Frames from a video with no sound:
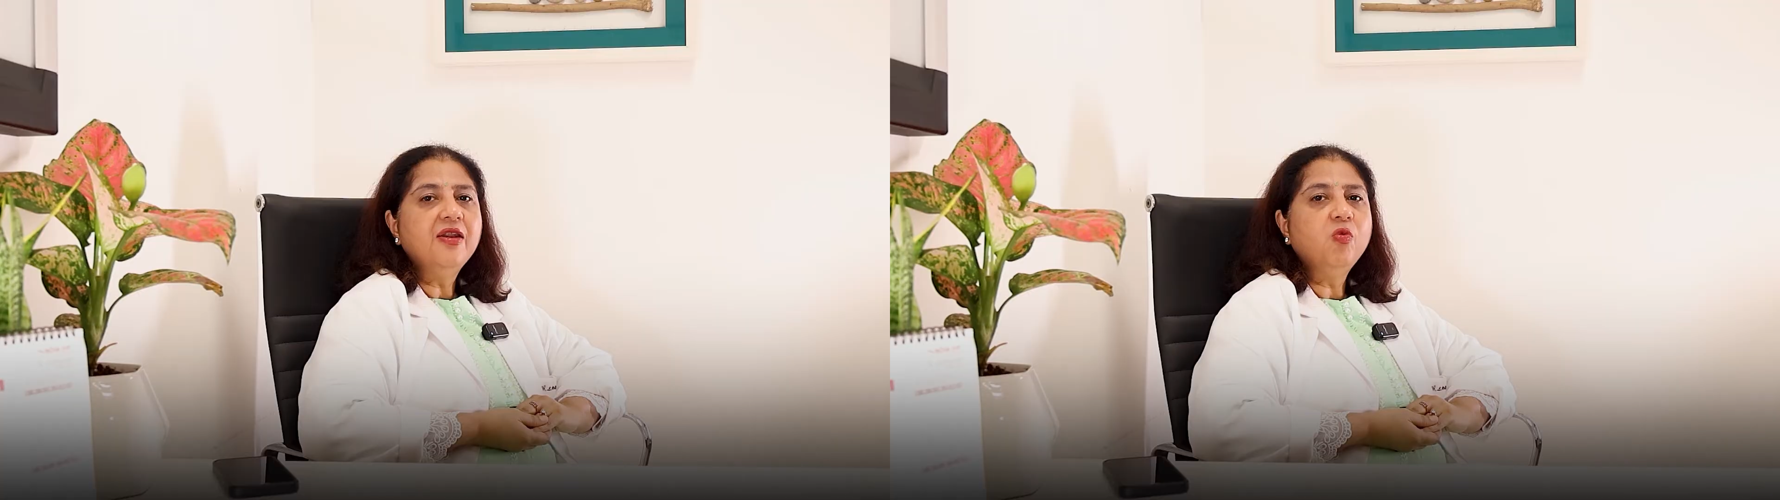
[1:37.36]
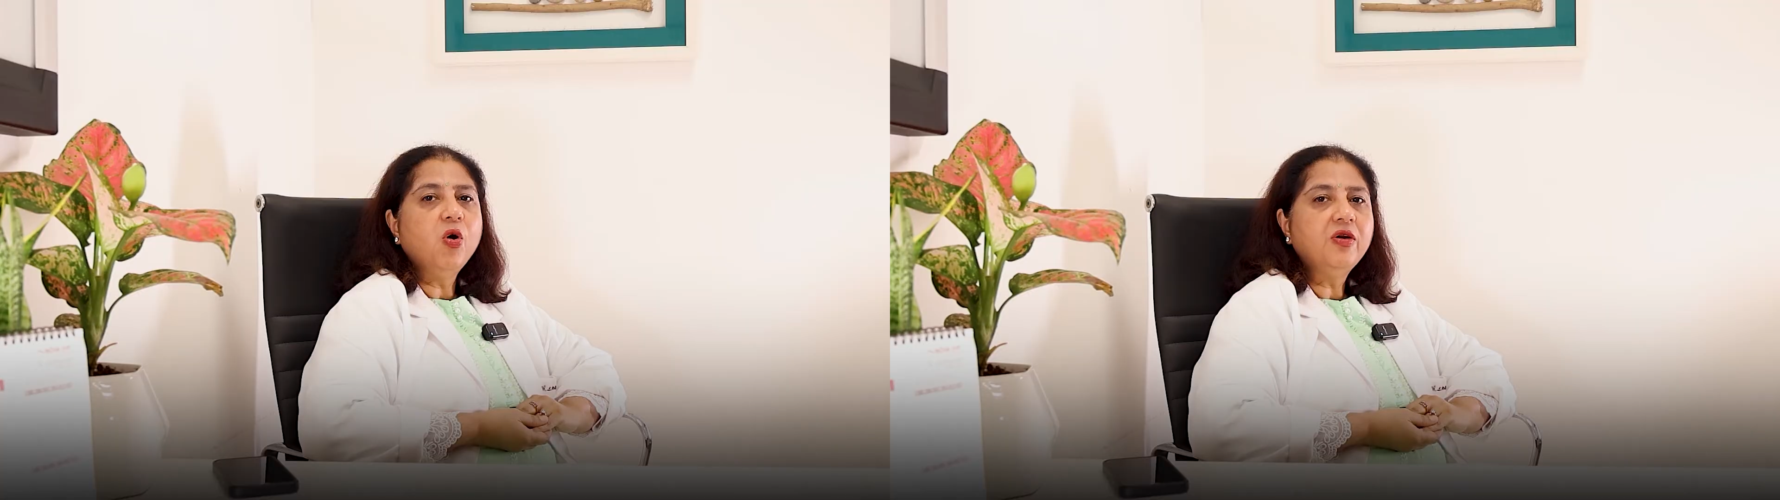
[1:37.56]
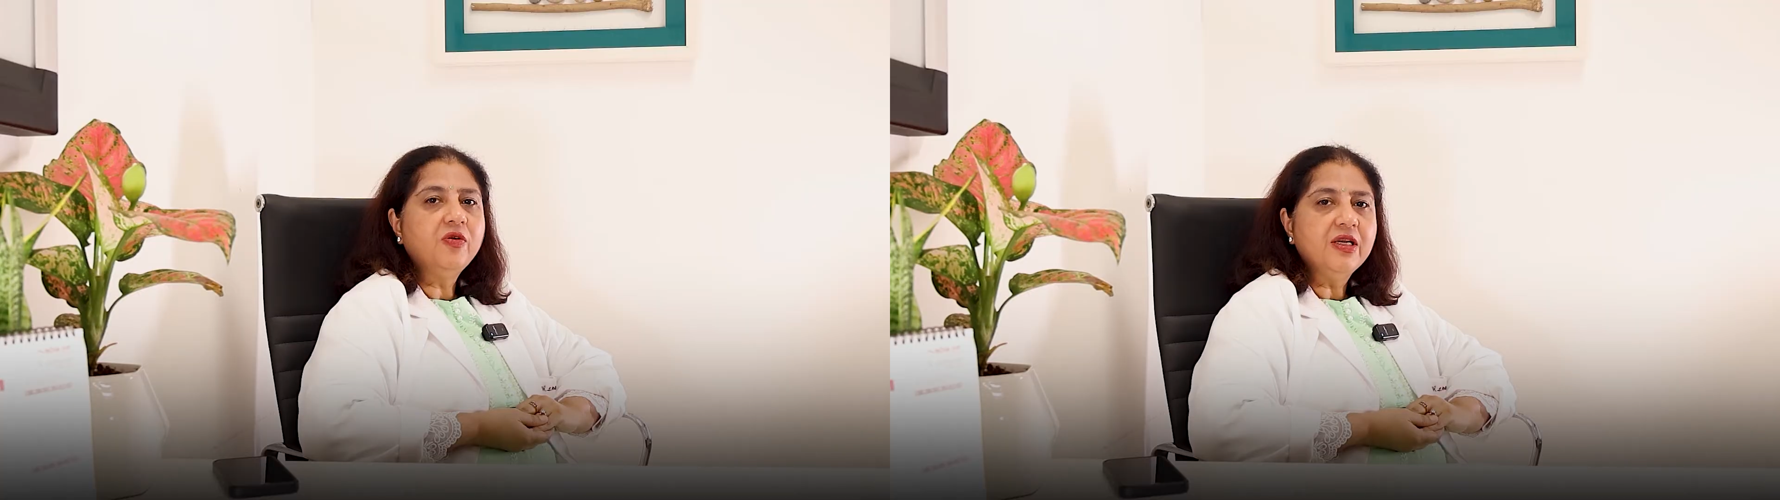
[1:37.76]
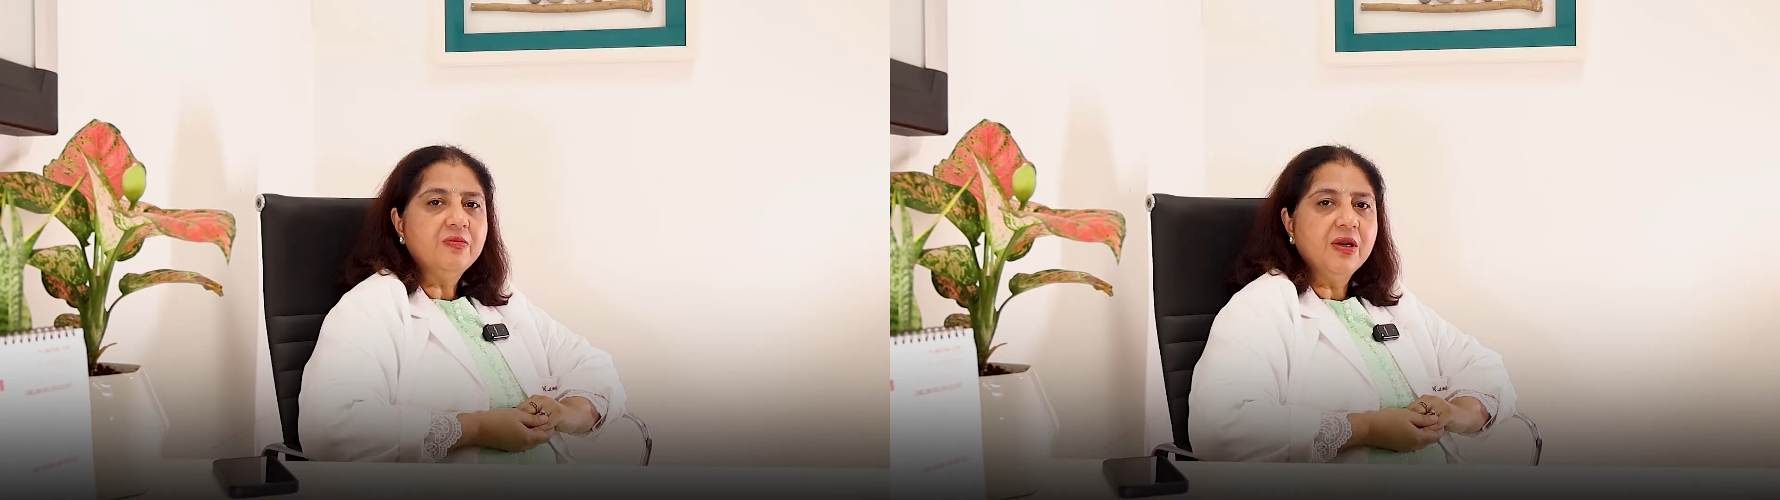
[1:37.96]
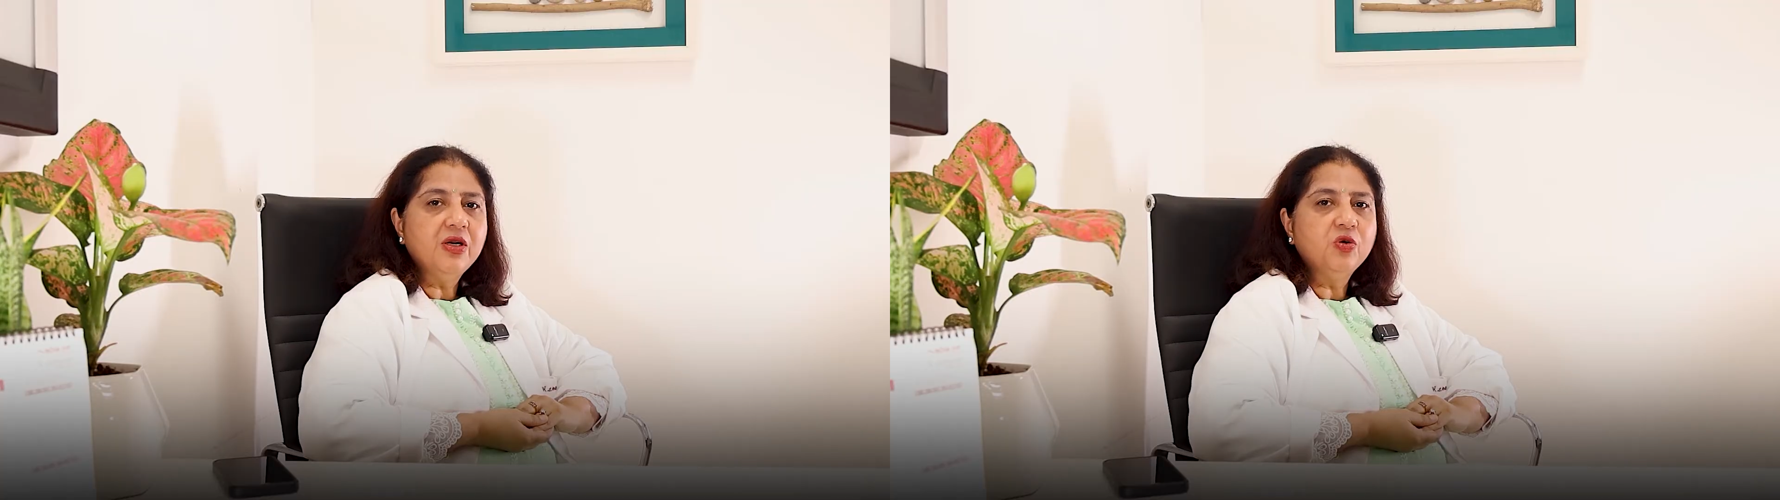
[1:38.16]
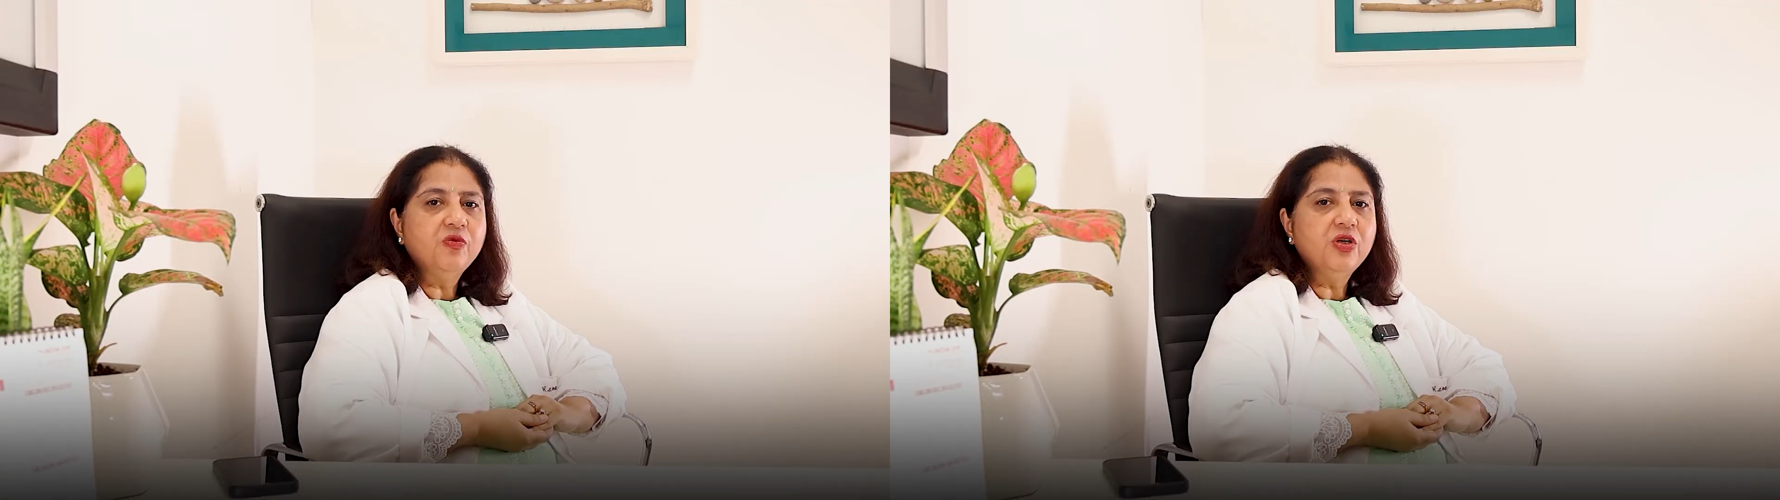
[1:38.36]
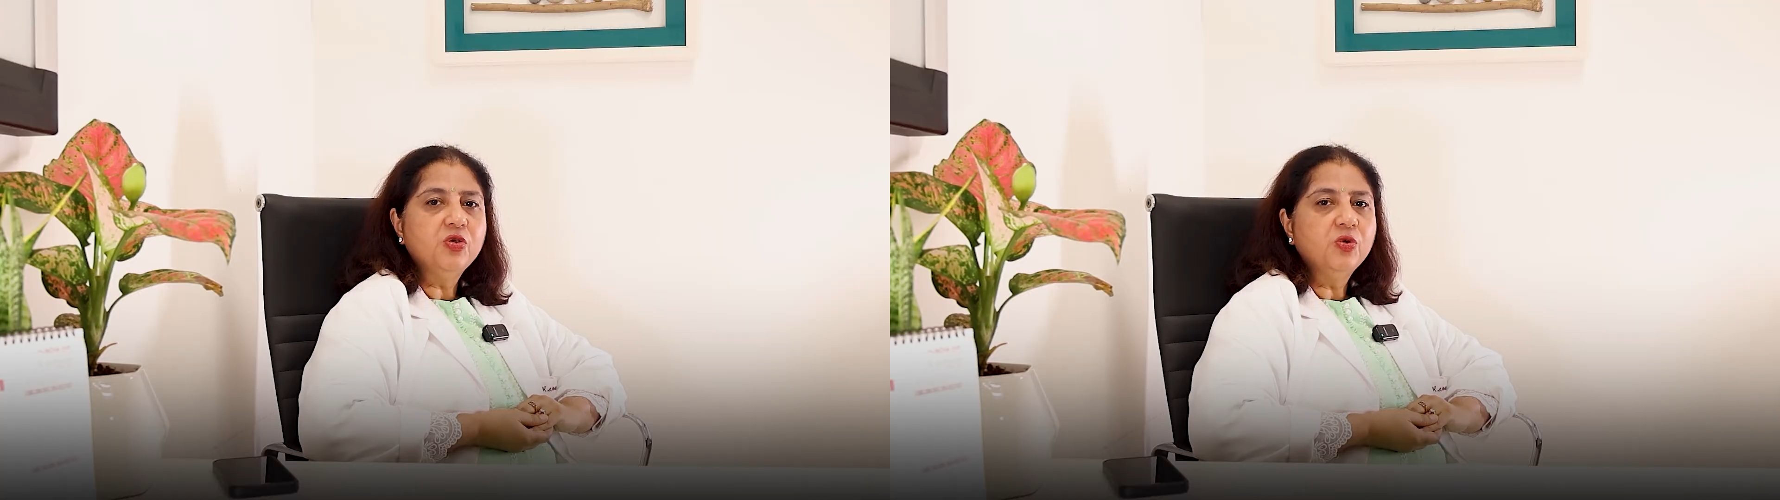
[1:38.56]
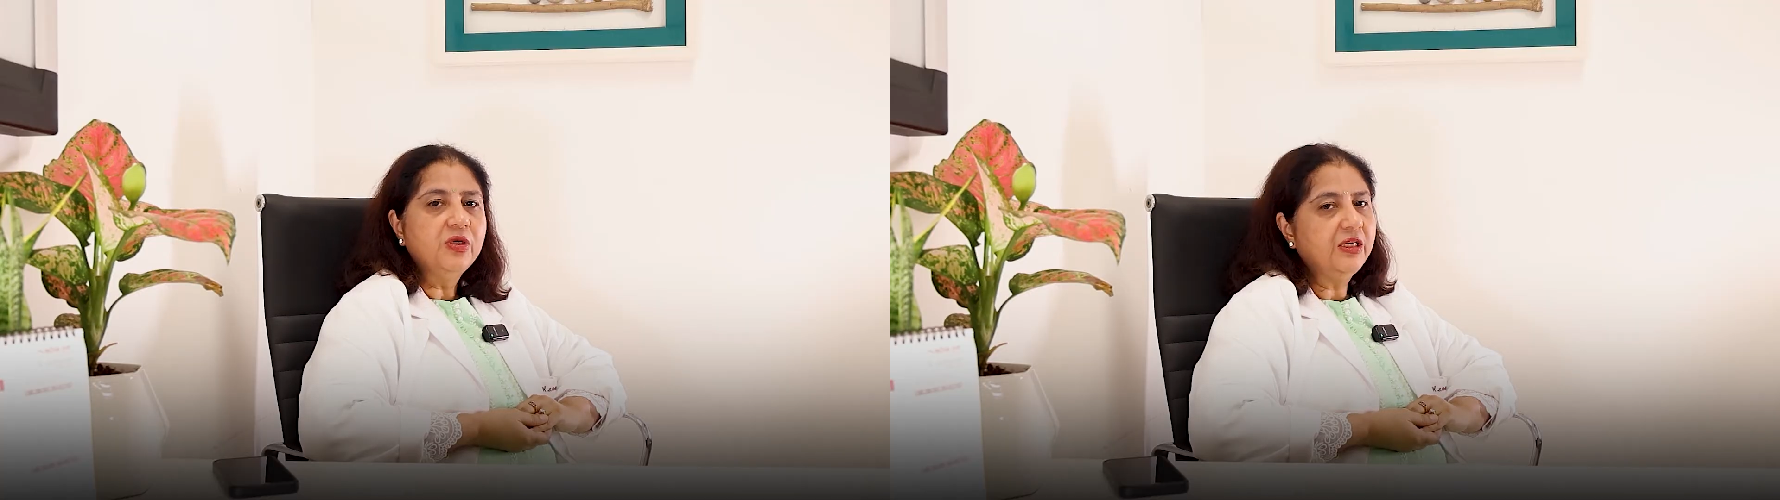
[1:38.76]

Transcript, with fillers: And what treatment do we do?